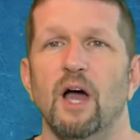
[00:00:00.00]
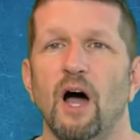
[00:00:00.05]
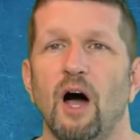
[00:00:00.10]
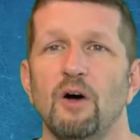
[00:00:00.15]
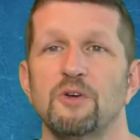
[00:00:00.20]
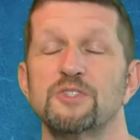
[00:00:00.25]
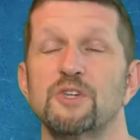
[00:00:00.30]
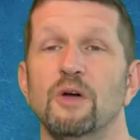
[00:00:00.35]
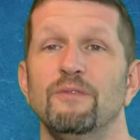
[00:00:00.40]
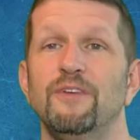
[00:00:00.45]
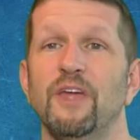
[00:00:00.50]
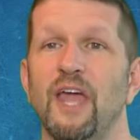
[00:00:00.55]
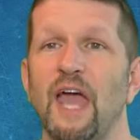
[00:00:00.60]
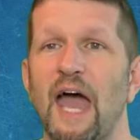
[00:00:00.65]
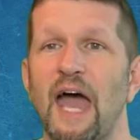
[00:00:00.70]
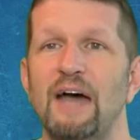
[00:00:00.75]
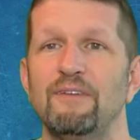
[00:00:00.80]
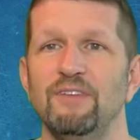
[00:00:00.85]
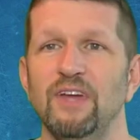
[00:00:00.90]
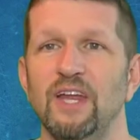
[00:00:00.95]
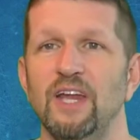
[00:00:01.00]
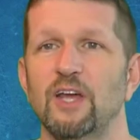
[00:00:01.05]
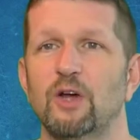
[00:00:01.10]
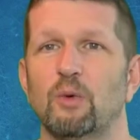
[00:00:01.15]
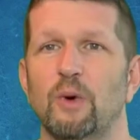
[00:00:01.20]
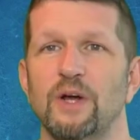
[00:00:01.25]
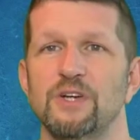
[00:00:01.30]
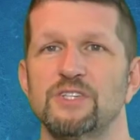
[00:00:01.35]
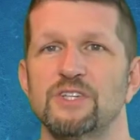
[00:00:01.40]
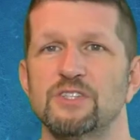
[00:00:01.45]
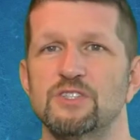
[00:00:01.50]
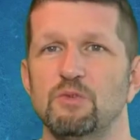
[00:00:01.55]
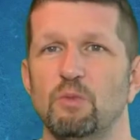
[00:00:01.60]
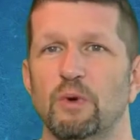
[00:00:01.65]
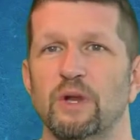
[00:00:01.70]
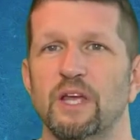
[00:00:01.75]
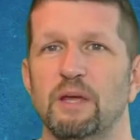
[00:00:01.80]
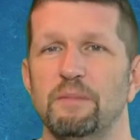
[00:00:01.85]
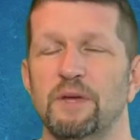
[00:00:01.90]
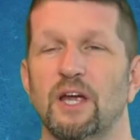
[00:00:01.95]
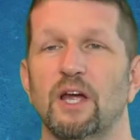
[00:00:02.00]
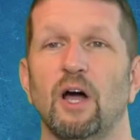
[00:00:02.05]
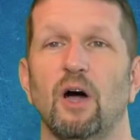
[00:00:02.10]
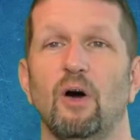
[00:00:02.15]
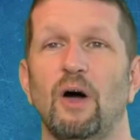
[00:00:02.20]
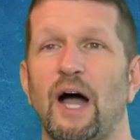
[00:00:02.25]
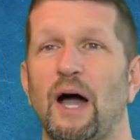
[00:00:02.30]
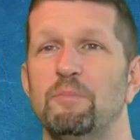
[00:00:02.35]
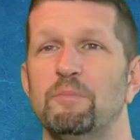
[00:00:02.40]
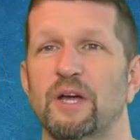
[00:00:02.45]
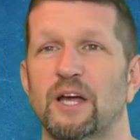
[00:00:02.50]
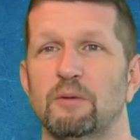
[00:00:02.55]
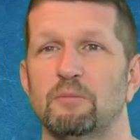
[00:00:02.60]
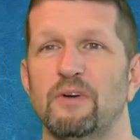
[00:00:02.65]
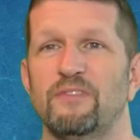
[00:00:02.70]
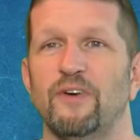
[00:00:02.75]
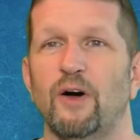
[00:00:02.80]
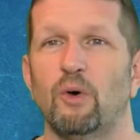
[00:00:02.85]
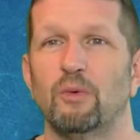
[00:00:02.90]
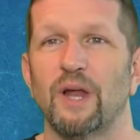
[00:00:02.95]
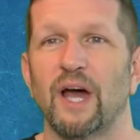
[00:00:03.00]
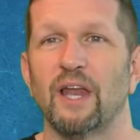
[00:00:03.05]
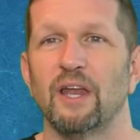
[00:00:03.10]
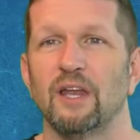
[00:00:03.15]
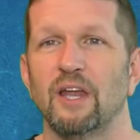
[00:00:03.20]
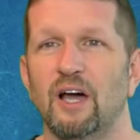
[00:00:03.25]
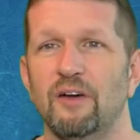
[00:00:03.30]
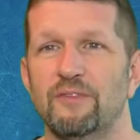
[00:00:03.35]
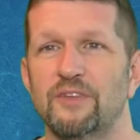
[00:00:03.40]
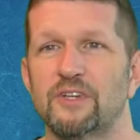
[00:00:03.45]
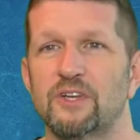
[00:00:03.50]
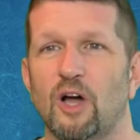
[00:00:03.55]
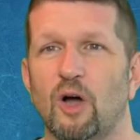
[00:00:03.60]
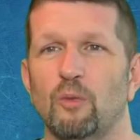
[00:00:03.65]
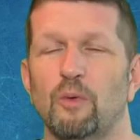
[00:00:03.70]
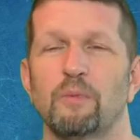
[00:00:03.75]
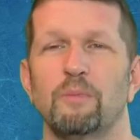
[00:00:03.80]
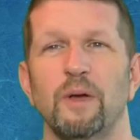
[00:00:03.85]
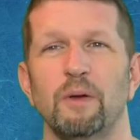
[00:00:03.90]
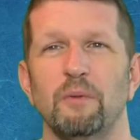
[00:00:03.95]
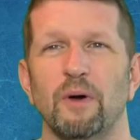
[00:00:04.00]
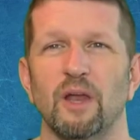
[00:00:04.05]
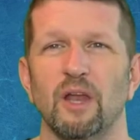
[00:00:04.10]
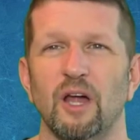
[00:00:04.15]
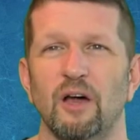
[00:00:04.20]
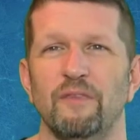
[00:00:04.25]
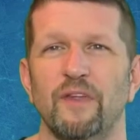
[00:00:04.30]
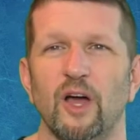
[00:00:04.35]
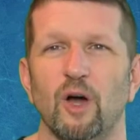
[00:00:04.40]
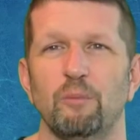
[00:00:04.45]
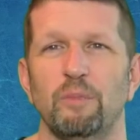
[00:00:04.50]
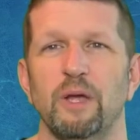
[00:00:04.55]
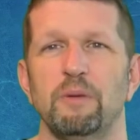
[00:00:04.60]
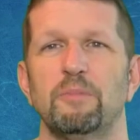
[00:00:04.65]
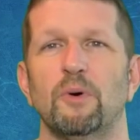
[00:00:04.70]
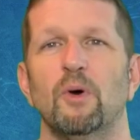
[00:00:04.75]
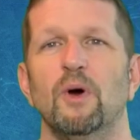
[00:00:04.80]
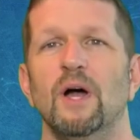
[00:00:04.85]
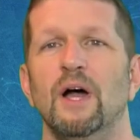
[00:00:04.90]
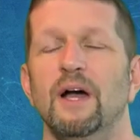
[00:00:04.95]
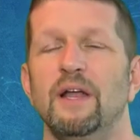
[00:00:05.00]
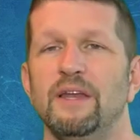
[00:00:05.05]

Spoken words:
Also, if you have any questions, you want to give me a call, I pick up my phone. I love to talk with people. I love to help people.